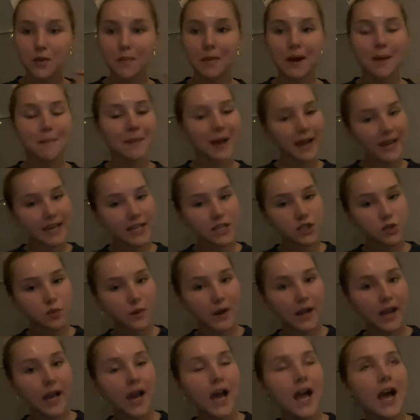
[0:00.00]
But I'm back into
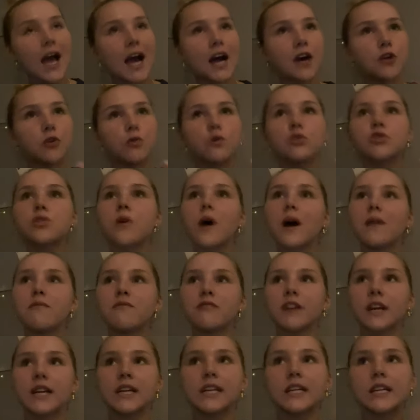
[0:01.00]
it, and also I'm
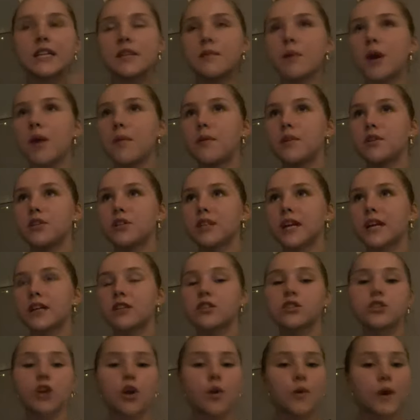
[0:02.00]
feeling at the moment just like
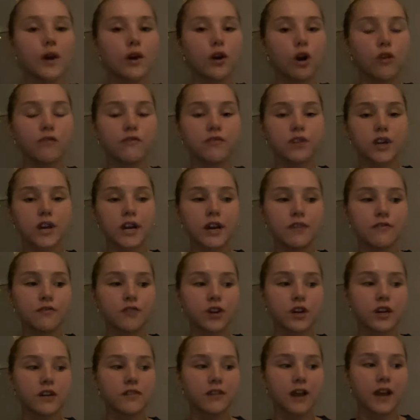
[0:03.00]
so confident in
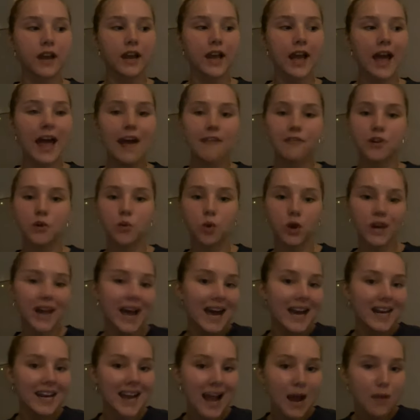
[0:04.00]
front of like everyone
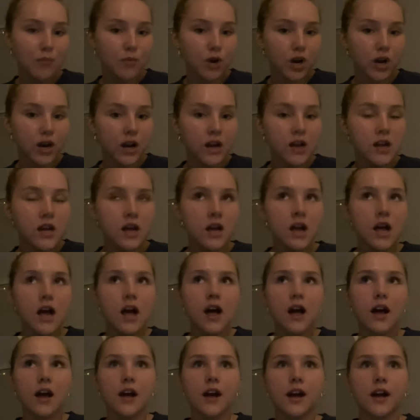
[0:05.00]
and a camera,
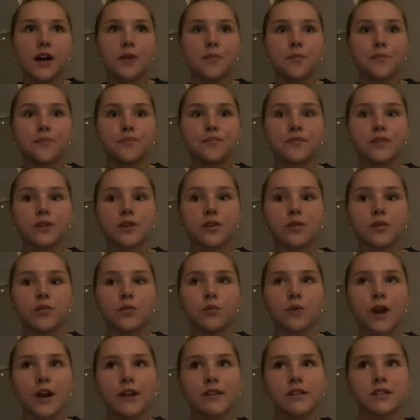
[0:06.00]

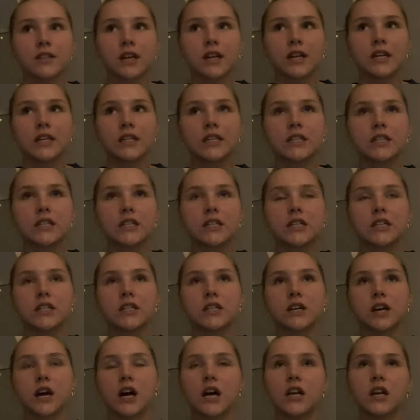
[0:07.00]
whereas like
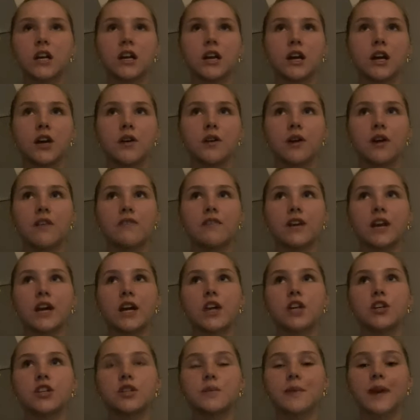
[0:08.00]
I don't know, I feel like I
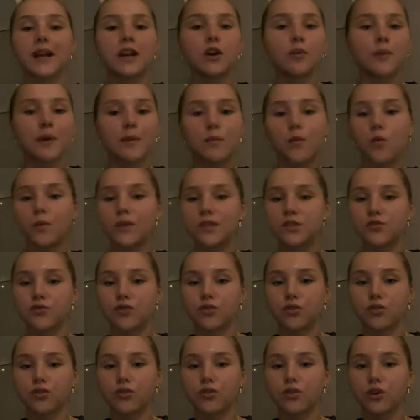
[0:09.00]
used to be a little bit more
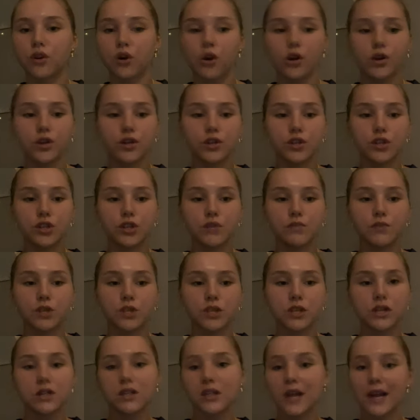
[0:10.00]
withdrawn on YouTube just
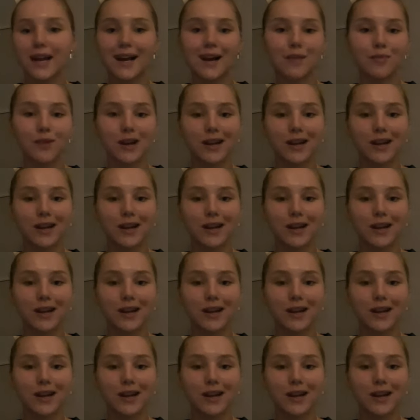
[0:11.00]
because like I